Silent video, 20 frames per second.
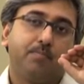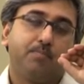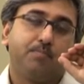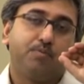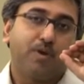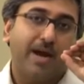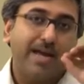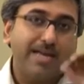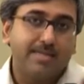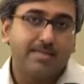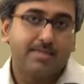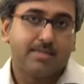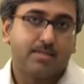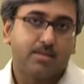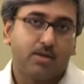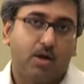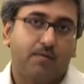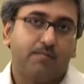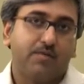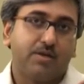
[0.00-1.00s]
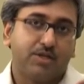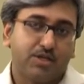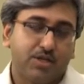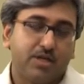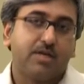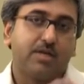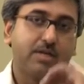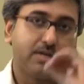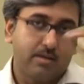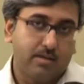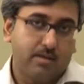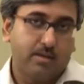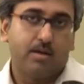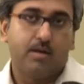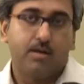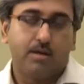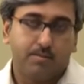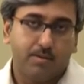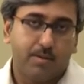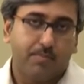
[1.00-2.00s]
price of the shirt,
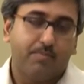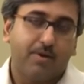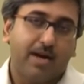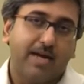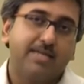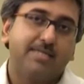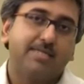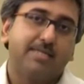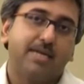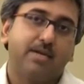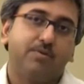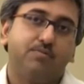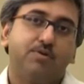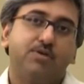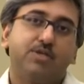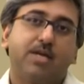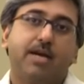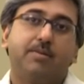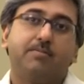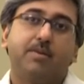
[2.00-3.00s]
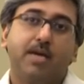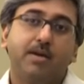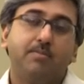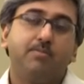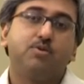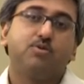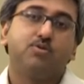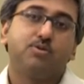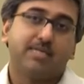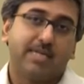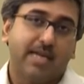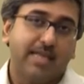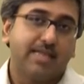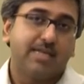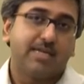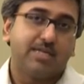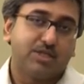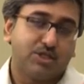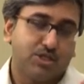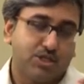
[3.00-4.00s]
the price in which I am able to sell
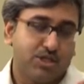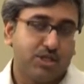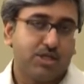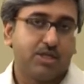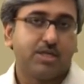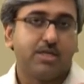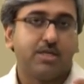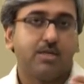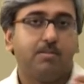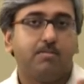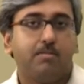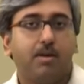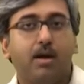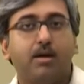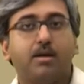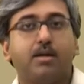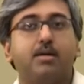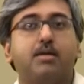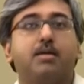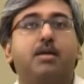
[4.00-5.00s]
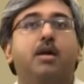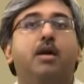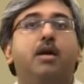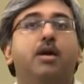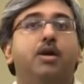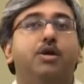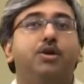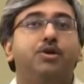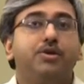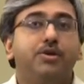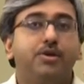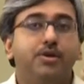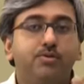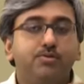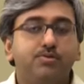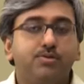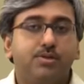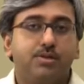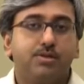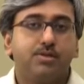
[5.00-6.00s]
the shirt in the market,
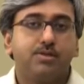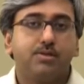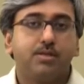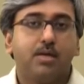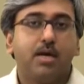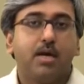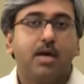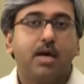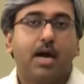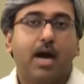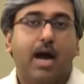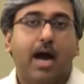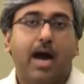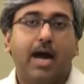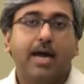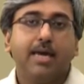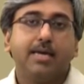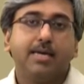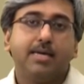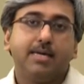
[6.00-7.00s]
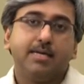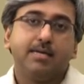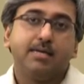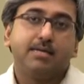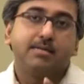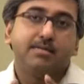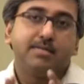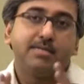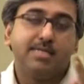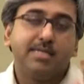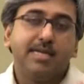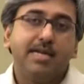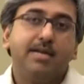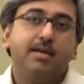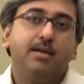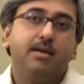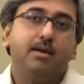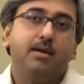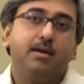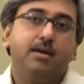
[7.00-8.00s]
reduces, I can
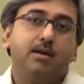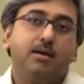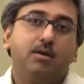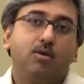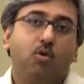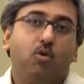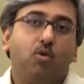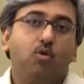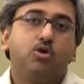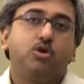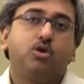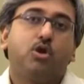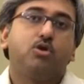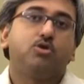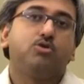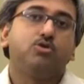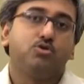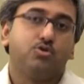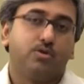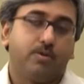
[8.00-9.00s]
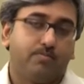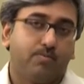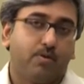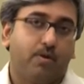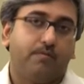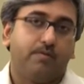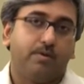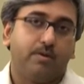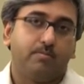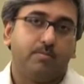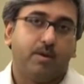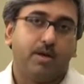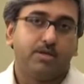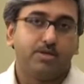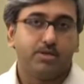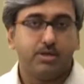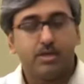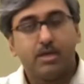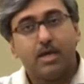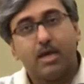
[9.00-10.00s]
still hold on to the profit
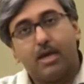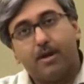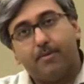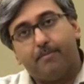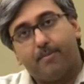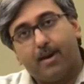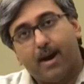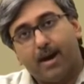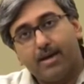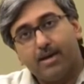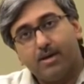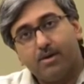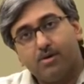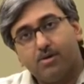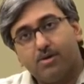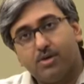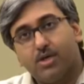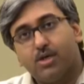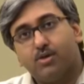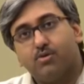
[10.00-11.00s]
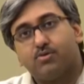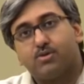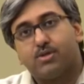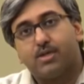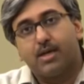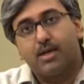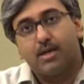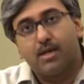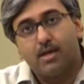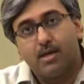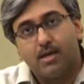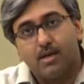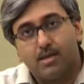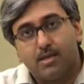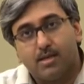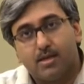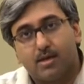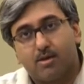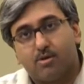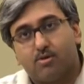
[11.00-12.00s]
margin by reducing
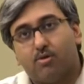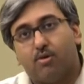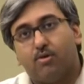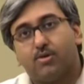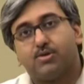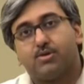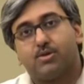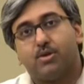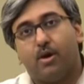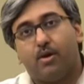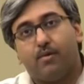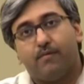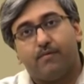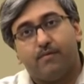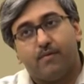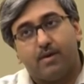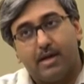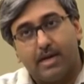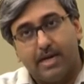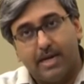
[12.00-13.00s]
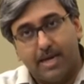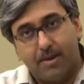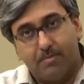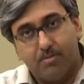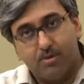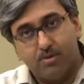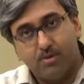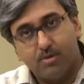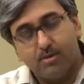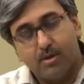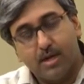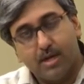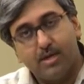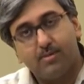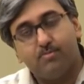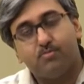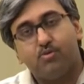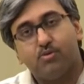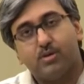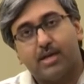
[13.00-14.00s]
the cost of labor
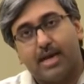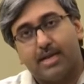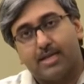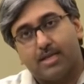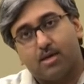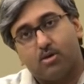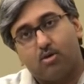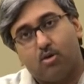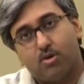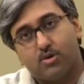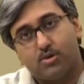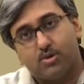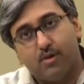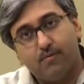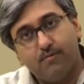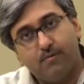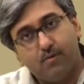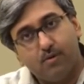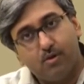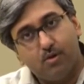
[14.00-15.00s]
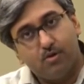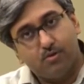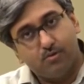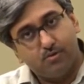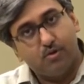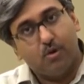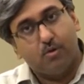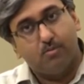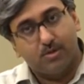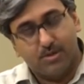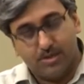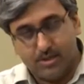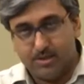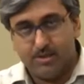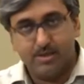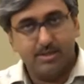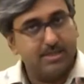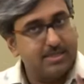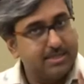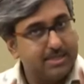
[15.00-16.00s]
input and the cost of raw
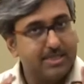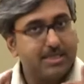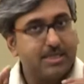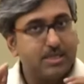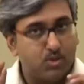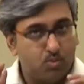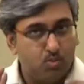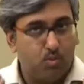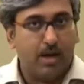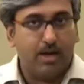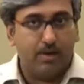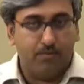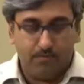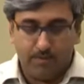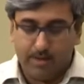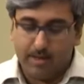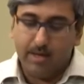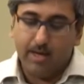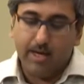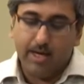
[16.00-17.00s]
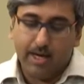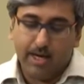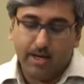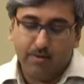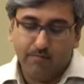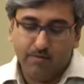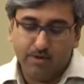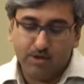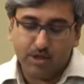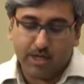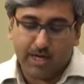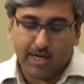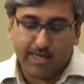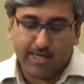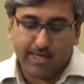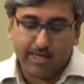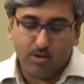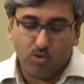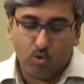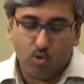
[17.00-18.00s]
materials. This is one way in which I
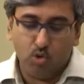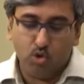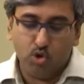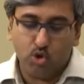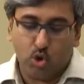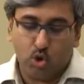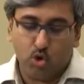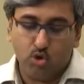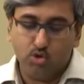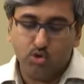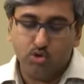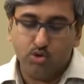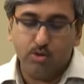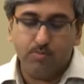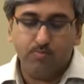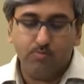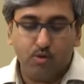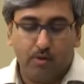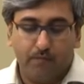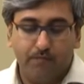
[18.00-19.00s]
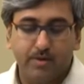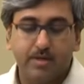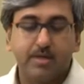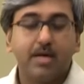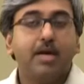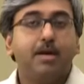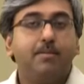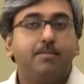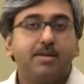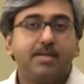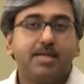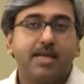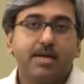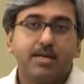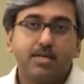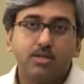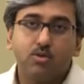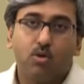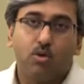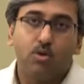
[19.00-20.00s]
can hold on to the profit. But
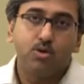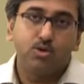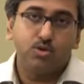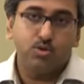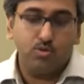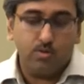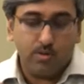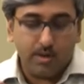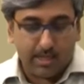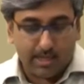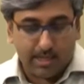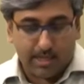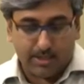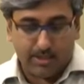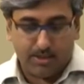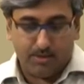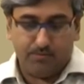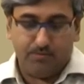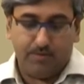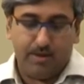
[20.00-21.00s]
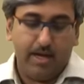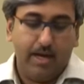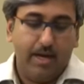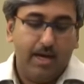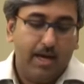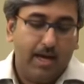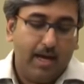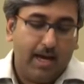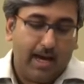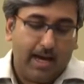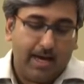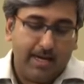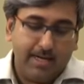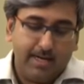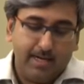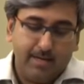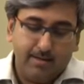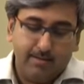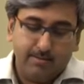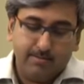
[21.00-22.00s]
there is also another way, and